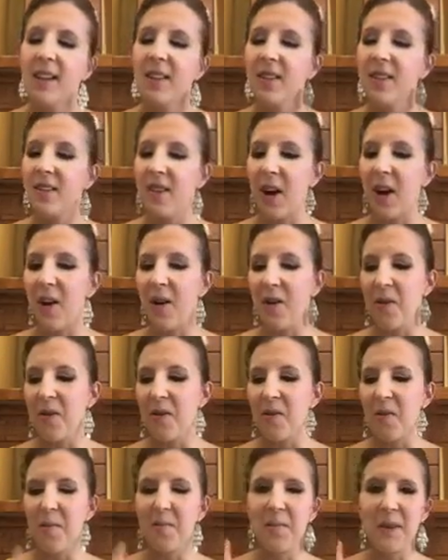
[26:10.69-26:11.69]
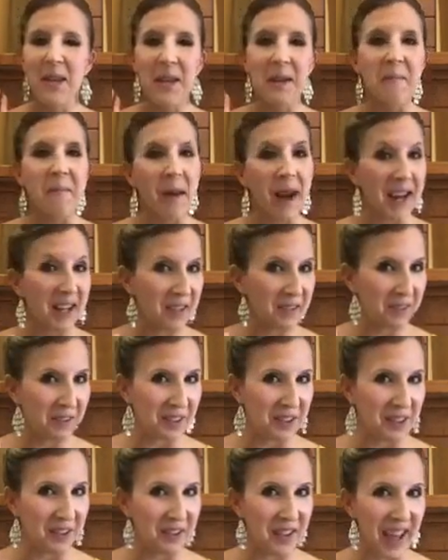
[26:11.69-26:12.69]
So be
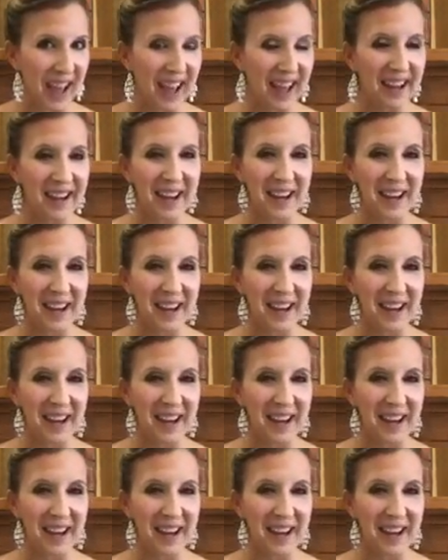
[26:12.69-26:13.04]
mindful of that.